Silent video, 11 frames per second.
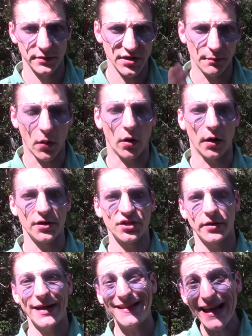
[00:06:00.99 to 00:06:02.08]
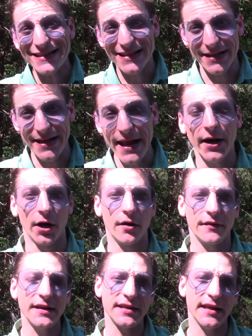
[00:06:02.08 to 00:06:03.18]
to Mars. Hey, that's a year.
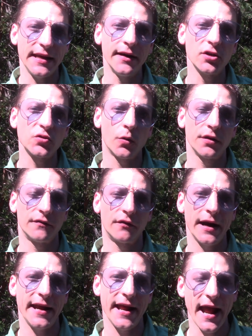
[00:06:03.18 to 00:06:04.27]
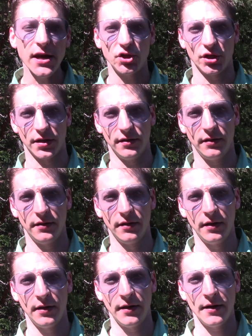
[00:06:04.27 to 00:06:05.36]
That's a year's worth of radiation.
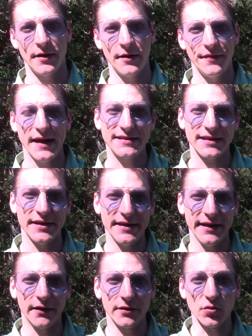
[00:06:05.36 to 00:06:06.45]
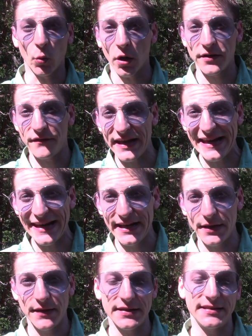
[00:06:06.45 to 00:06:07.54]
That's a year's worth of
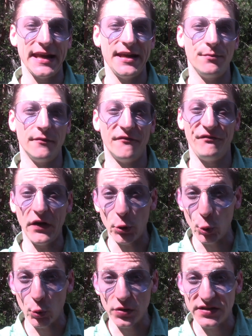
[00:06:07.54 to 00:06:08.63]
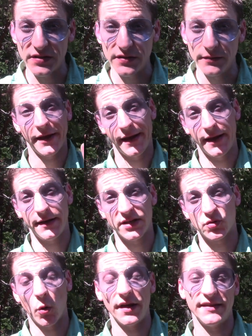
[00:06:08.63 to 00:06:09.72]
eating the same foods. And as
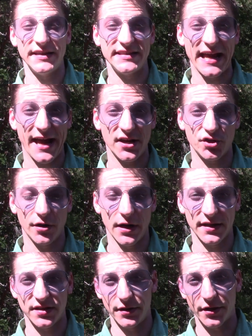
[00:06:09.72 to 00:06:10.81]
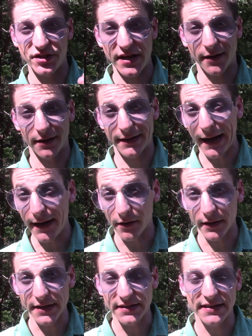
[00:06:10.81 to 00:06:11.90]
one of these astronauts in their secret
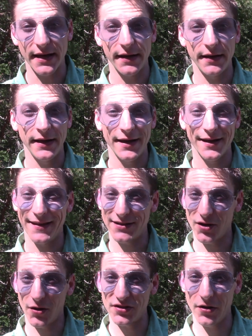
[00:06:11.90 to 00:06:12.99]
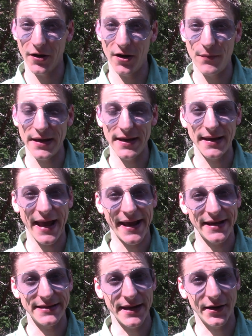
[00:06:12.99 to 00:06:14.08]
diaries said, that's also going to be a
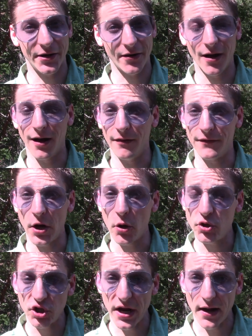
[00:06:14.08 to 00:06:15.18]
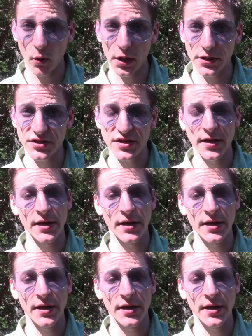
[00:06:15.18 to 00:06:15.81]
year of no showers,